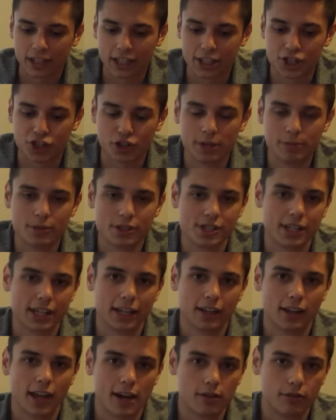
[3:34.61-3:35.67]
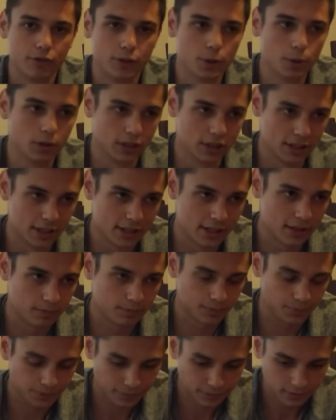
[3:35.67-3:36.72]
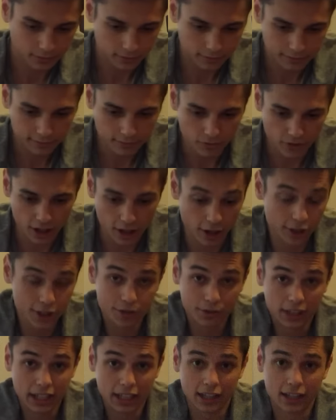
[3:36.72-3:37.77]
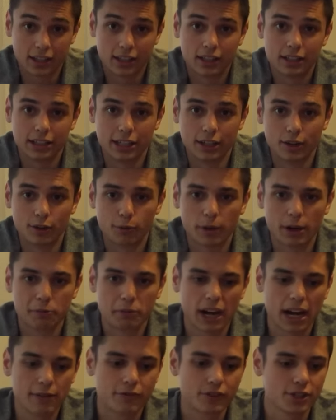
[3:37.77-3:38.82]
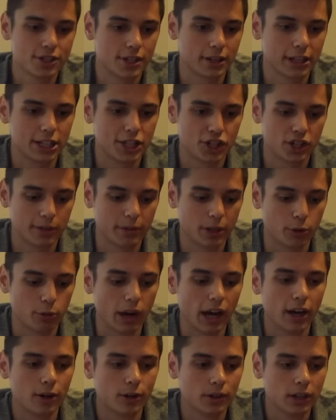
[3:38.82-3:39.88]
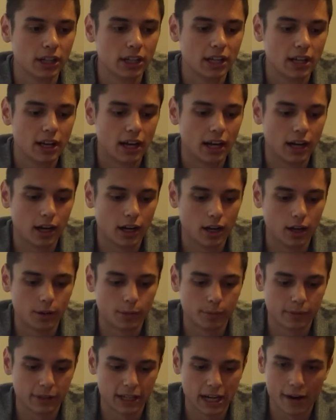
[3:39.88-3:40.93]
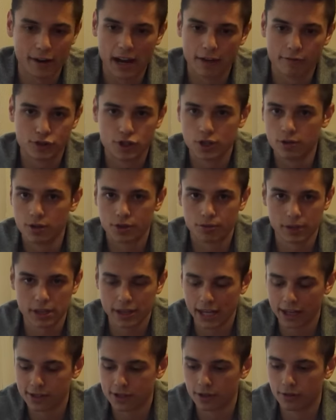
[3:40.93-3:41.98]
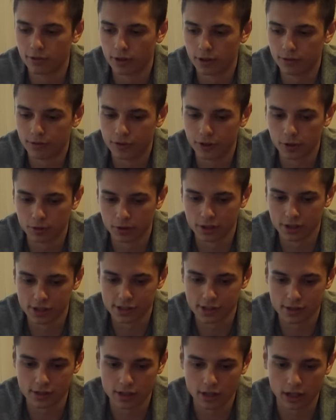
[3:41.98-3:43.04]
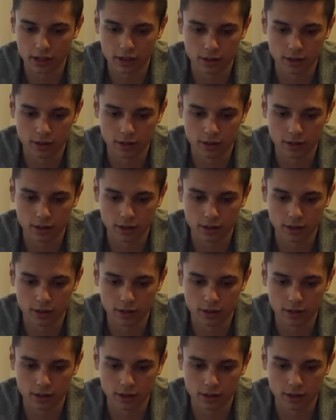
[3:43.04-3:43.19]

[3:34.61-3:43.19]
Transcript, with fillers: streamers that get a lot of viewers are unique. You know, when I first started streaming WoW, and I'd have 2,000 to 3,000 viewers